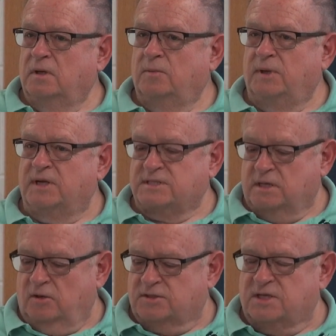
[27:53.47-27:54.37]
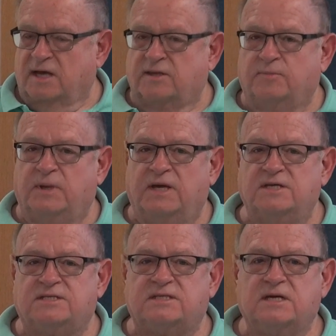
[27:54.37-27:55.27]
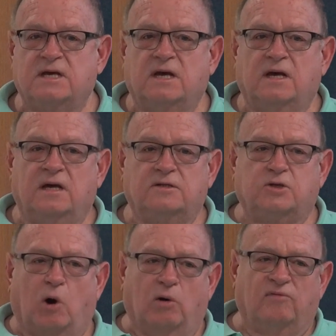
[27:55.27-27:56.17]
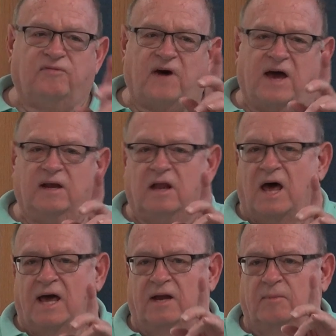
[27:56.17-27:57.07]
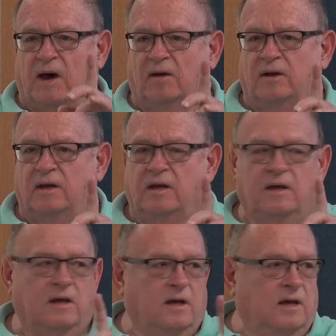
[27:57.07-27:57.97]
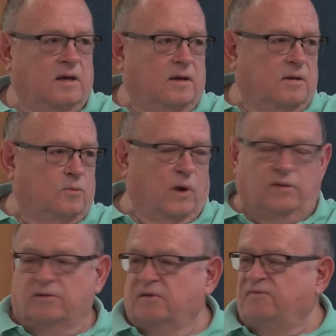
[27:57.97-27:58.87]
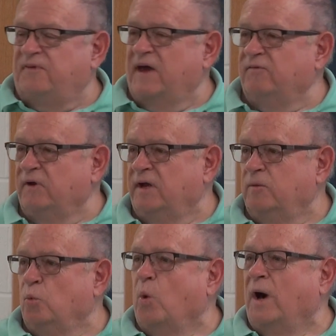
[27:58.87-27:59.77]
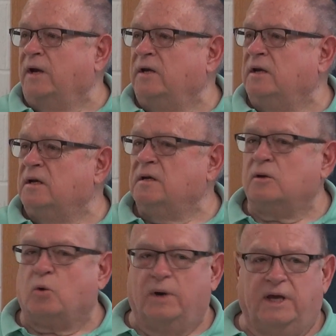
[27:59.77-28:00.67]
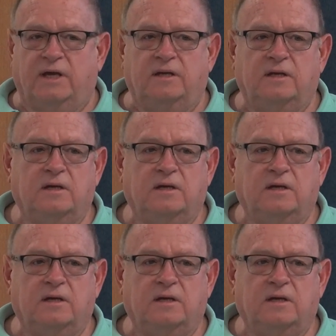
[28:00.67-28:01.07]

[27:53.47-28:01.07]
Because it looks like the bees toe a fine line about, rather than favoring one queen